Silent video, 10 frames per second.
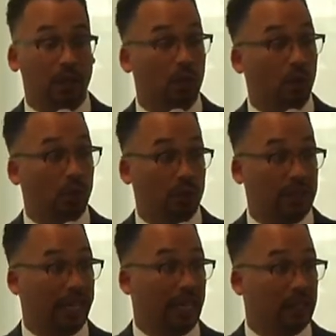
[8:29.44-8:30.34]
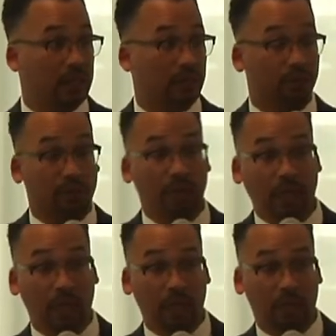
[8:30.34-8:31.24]
Google says for
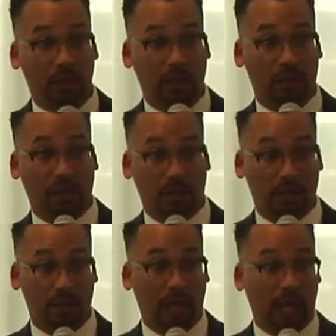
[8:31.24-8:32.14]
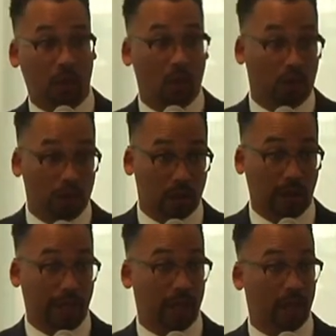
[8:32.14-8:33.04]
me to not work,
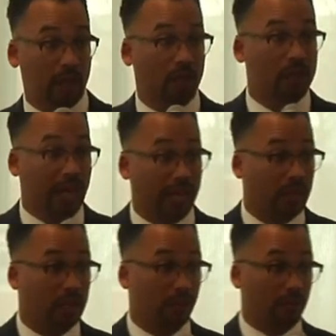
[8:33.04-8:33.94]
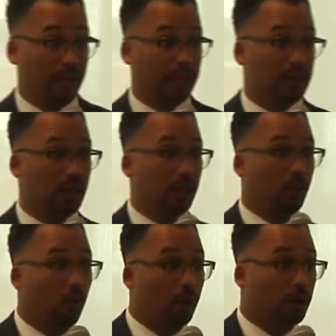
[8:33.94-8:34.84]
and Kiyosaki defines
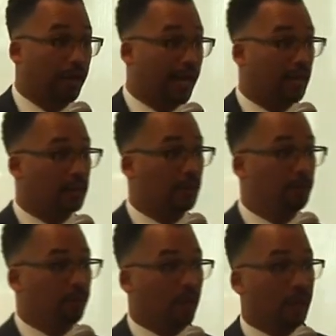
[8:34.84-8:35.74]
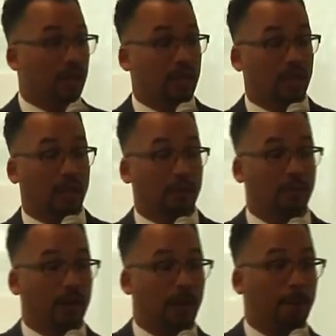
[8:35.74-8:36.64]
work as the
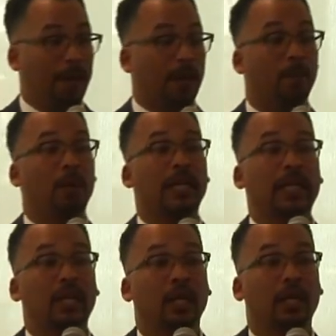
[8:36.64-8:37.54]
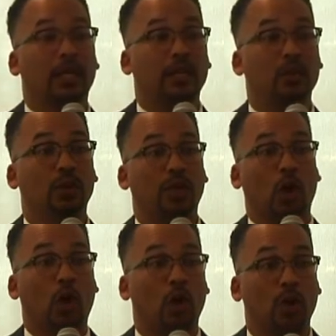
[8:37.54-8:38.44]
amount of money that you can
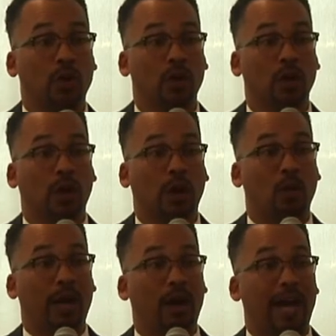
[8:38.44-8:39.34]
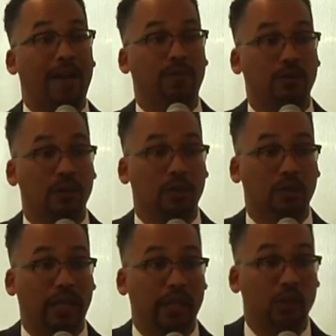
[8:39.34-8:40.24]
earn without having to
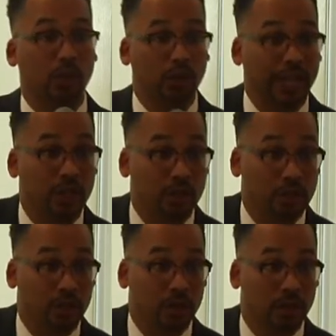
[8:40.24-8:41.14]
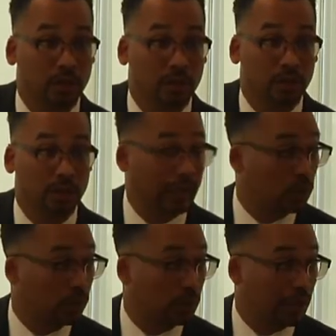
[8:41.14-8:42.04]
exert energy. That's
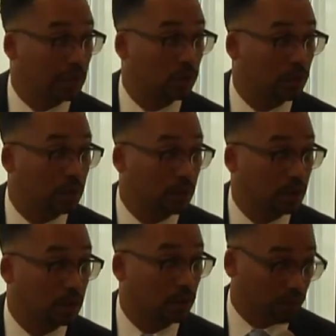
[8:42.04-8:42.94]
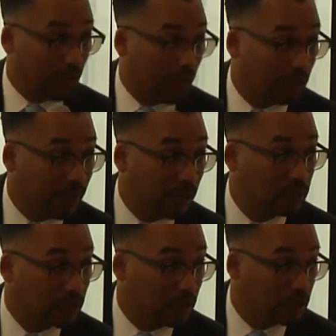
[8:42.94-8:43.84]
what retirement
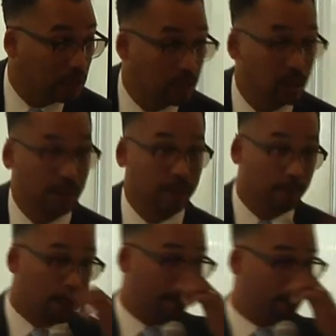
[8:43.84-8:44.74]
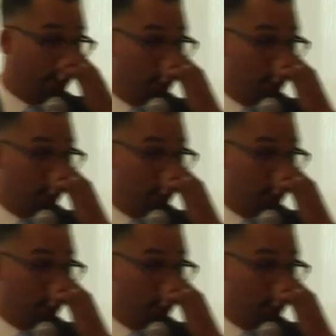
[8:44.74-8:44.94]
actually is, right?